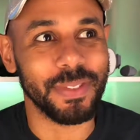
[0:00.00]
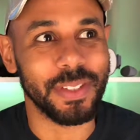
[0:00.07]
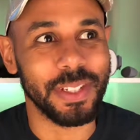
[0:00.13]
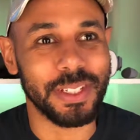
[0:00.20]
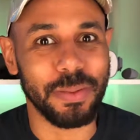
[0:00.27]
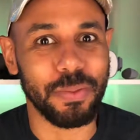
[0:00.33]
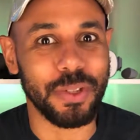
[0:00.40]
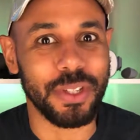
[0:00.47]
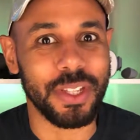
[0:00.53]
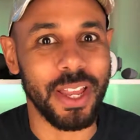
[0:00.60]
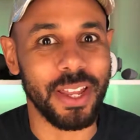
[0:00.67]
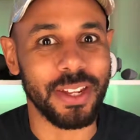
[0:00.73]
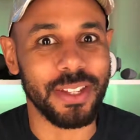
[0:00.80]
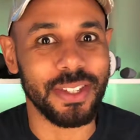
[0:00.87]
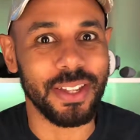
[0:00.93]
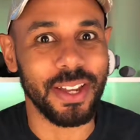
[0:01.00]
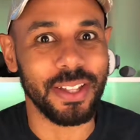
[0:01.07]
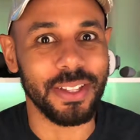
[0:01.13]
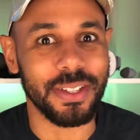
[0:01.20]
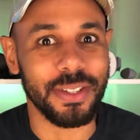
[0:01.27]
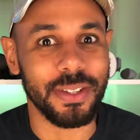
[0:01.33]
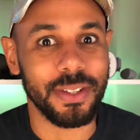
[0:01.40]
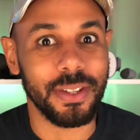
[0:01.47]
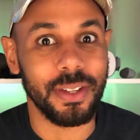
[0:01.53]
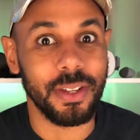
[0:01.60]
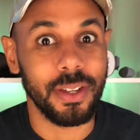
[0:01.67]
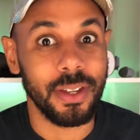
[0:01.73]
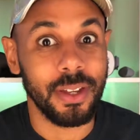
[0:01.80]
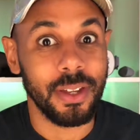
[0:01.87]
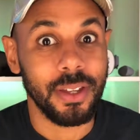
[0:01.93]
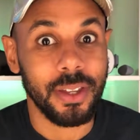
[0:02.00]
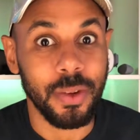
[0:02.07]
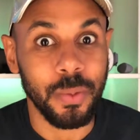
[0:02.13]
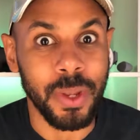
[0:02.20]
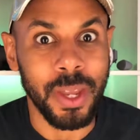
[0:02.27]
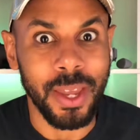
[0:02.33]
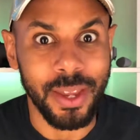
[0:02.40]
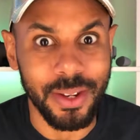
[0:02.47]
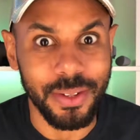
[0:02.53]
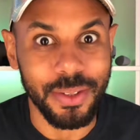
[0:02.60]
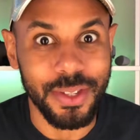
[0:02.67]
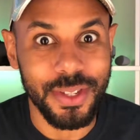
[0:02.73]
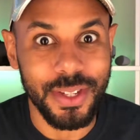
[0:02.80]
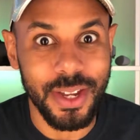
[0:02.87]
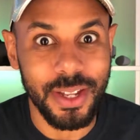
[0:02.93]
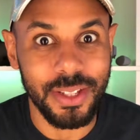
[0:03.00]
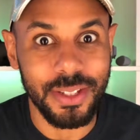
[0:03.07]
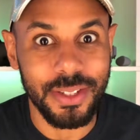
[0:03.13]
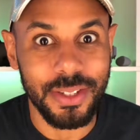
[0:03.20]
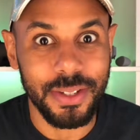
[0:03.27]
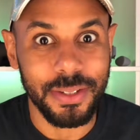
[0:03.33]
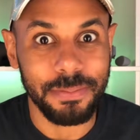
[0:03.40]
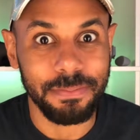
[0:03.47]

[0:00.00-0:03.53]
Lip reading: except for stand in silence. Can we handle the silence?